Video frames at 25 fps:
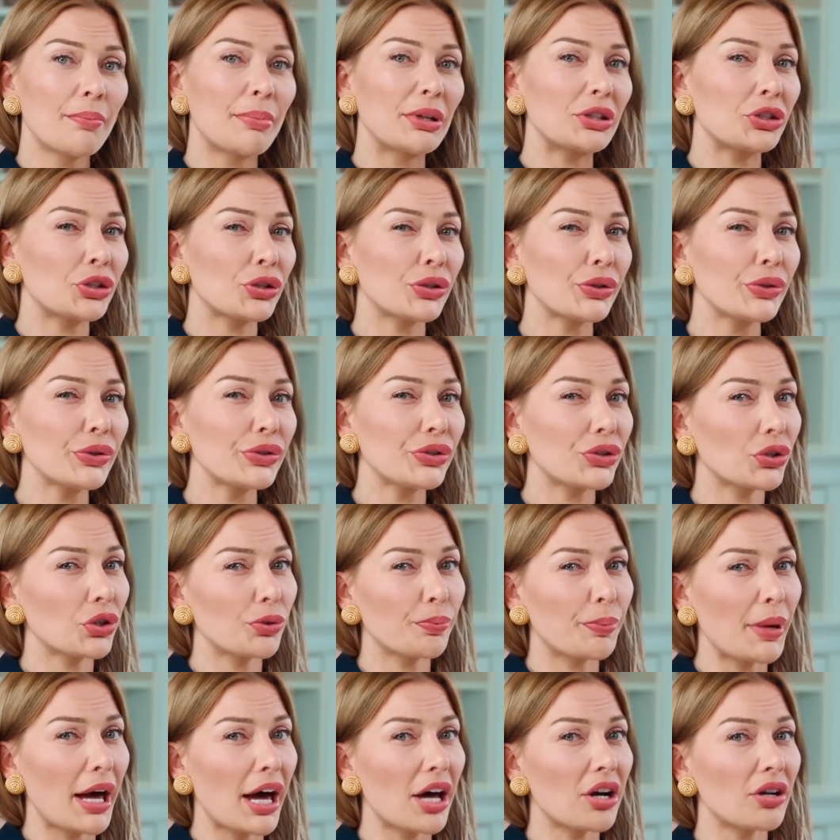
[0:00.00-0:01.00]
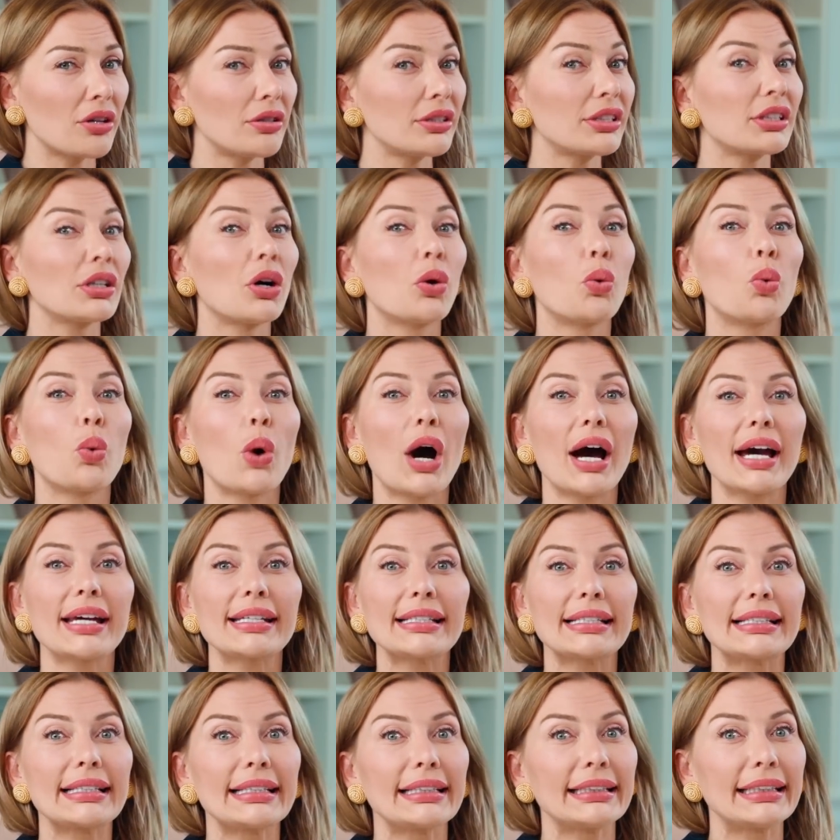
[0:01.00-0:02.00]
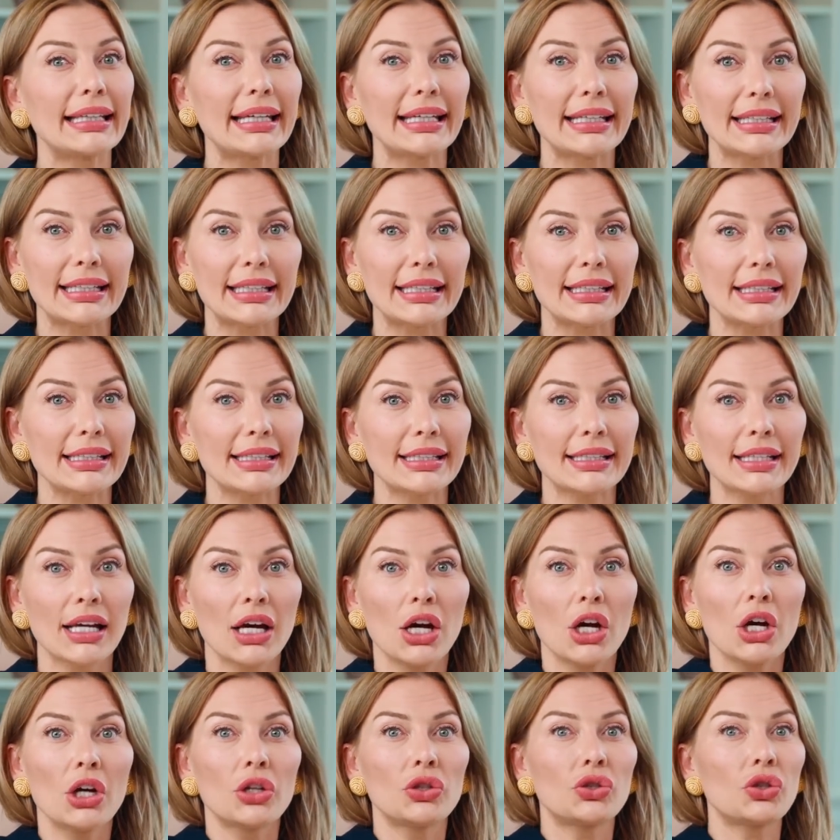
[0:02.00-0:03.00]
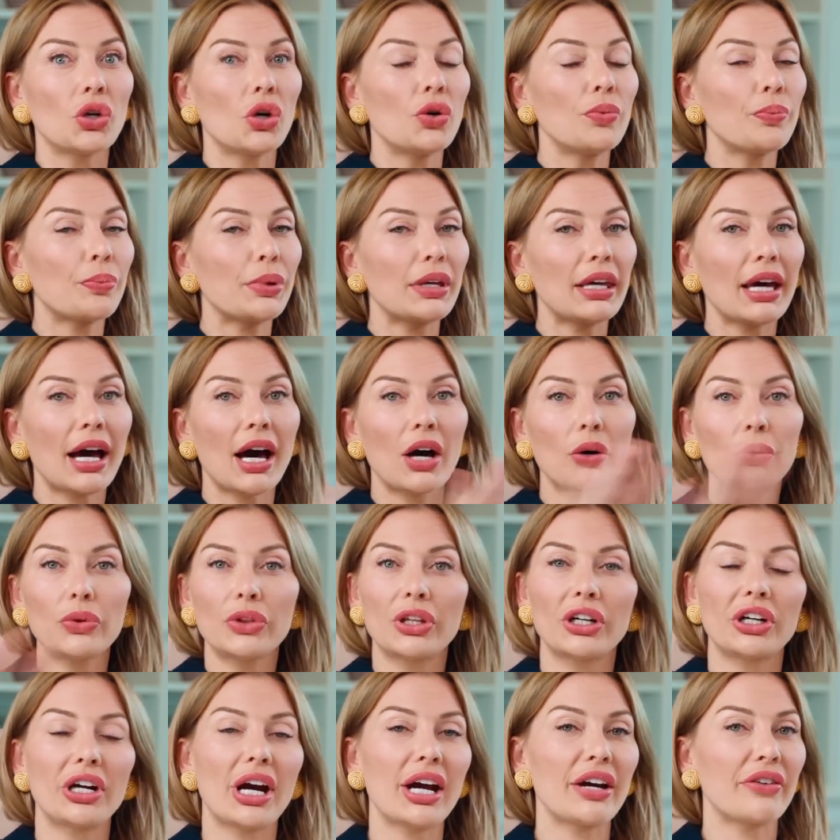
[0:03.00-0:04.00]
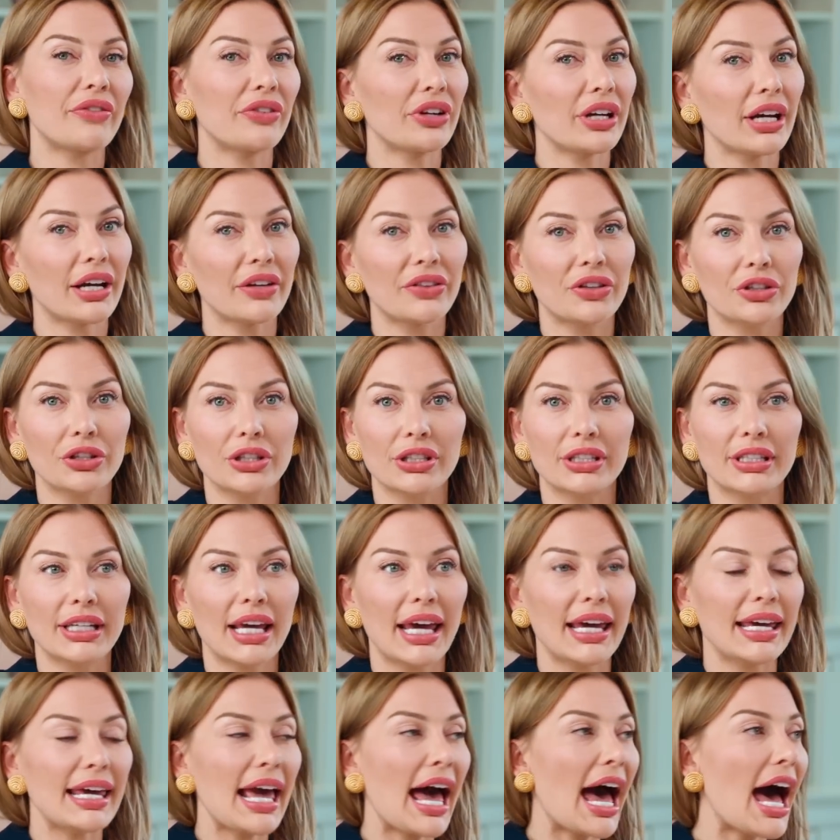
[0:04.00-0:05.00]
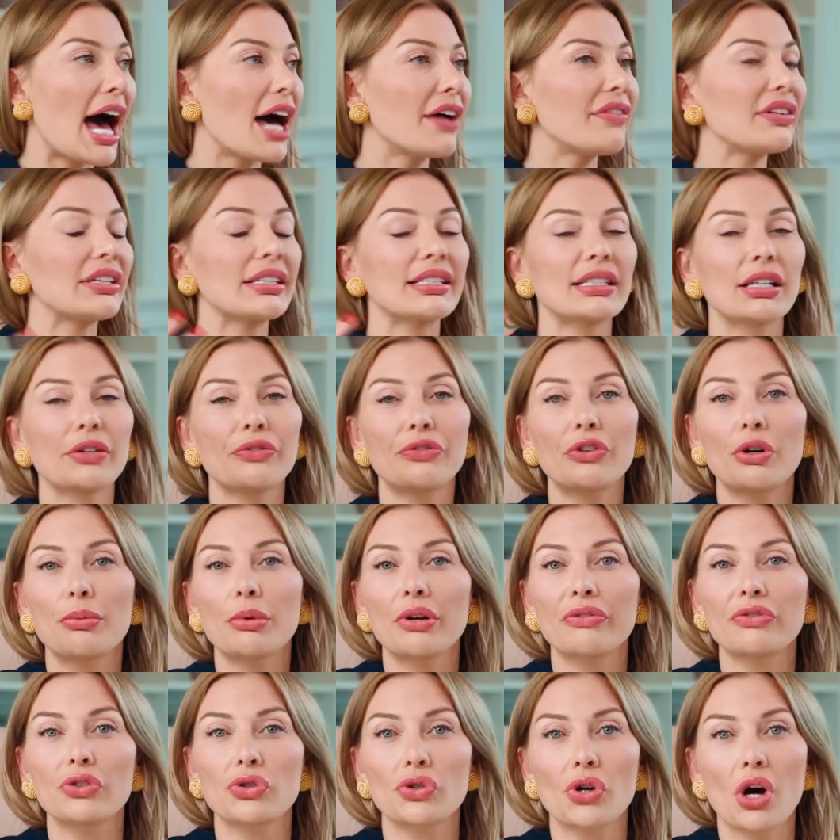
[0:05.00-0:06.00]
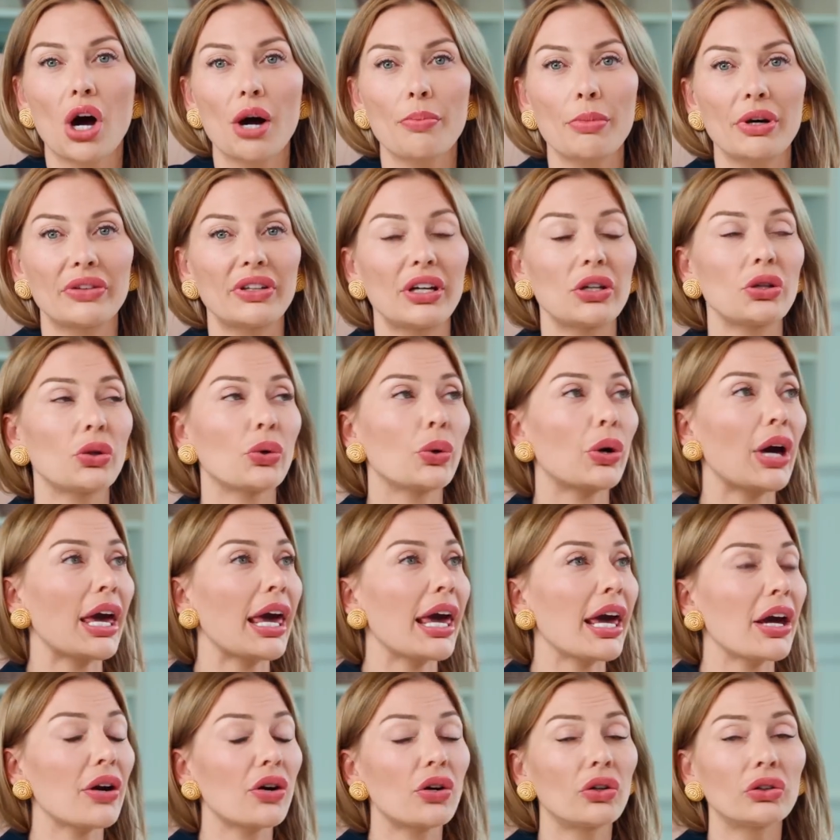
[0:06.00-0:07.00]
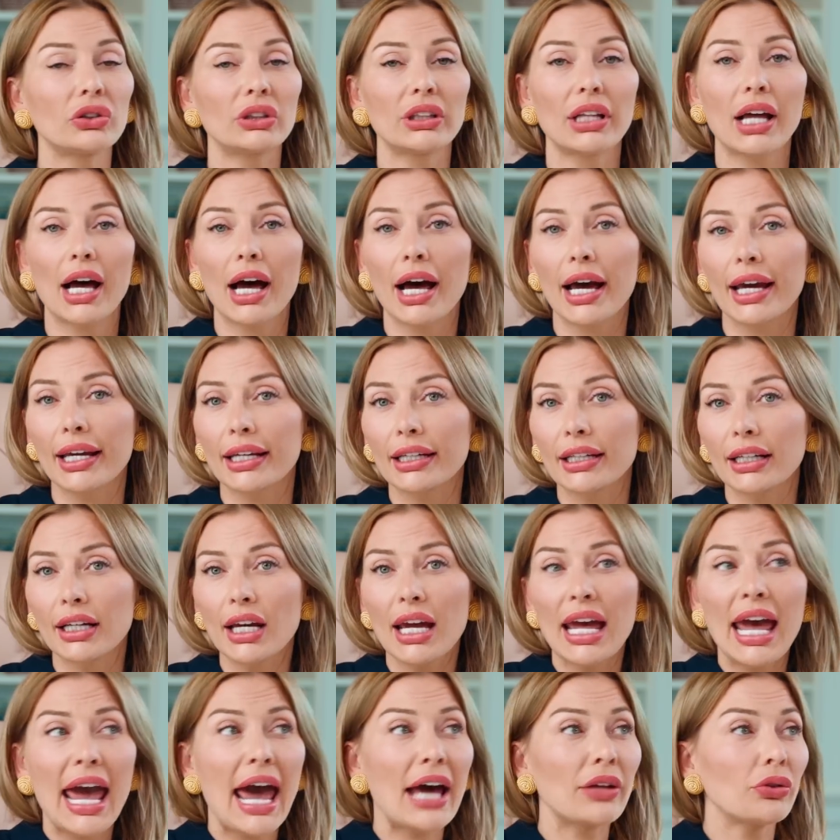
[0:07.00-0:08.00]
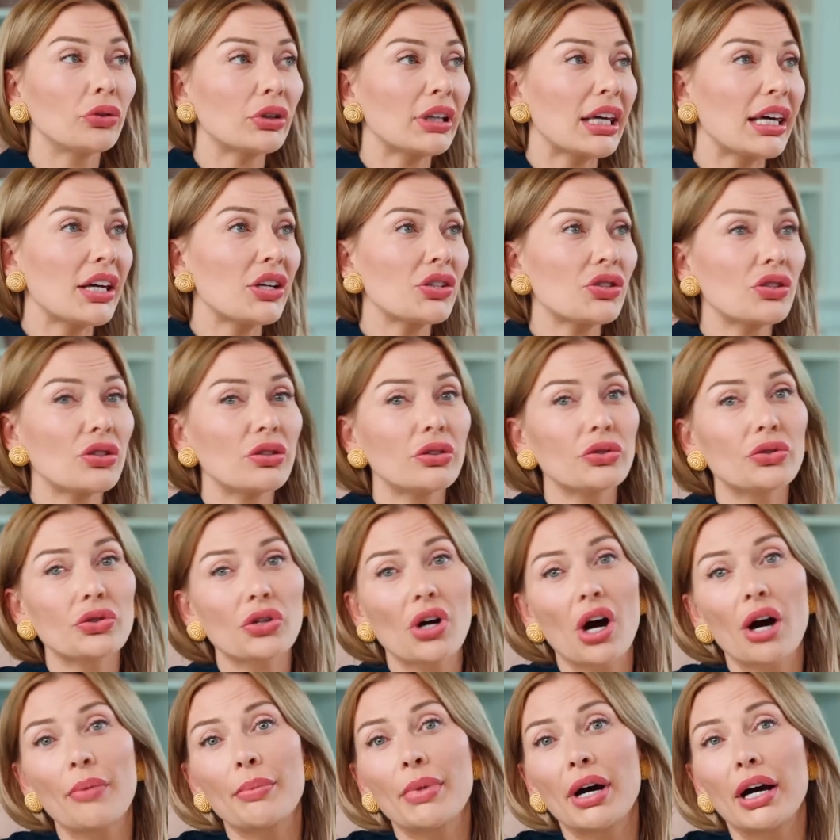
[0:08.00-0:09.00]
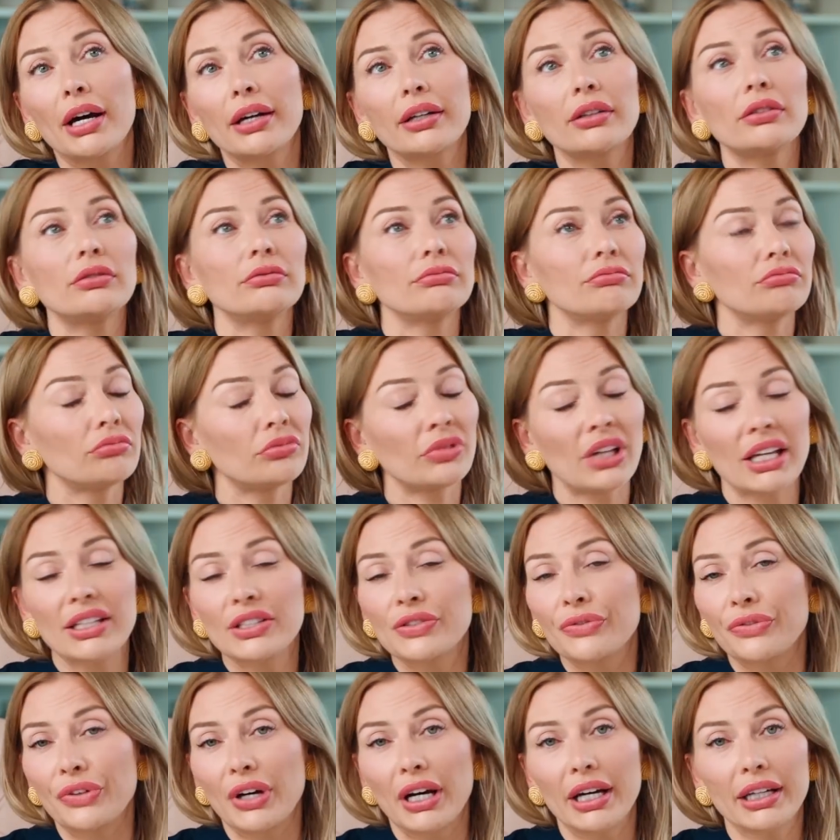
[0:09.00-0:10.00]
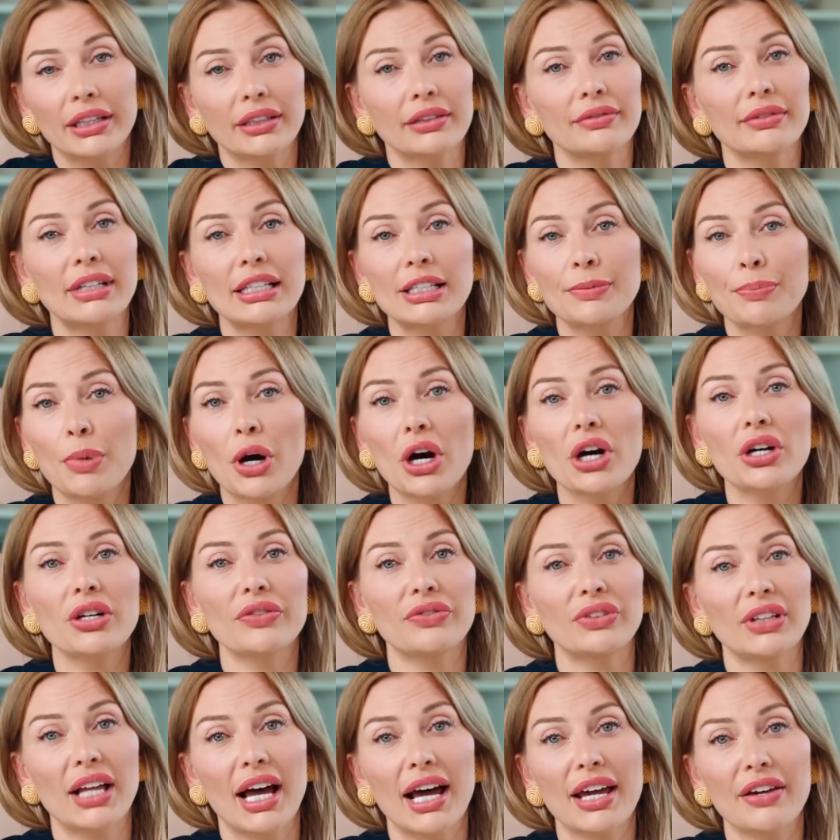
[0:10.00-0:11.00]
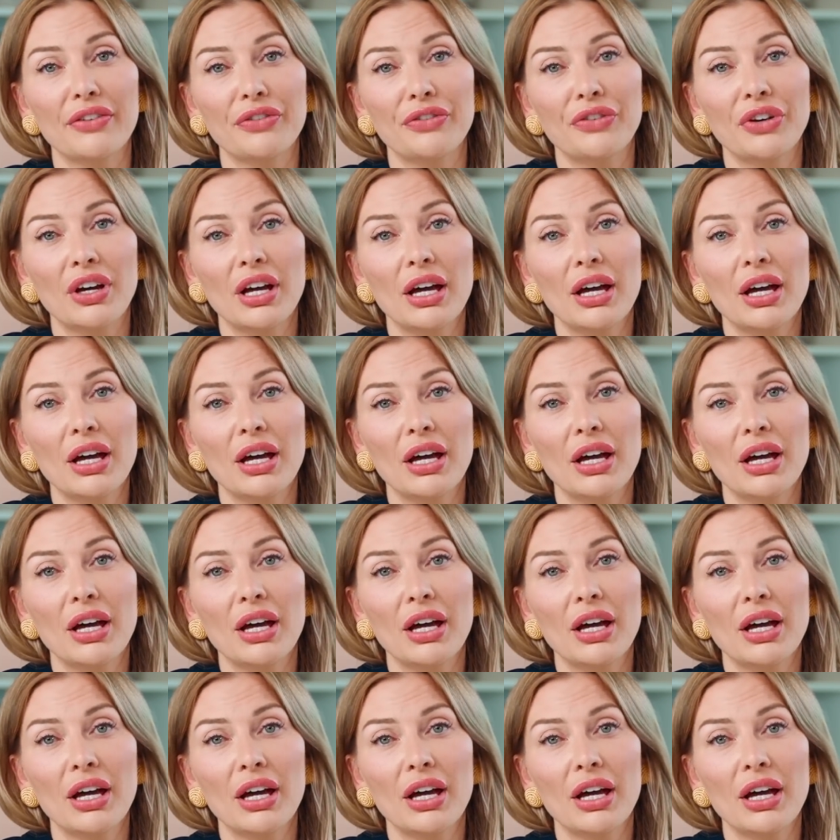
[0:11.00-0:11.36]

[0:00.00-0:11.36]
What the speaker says: But choose your battles wisely, ladies. Don't be out there every other day having some form of drama that you air online. An occasional drama, that's fine, that's part of life,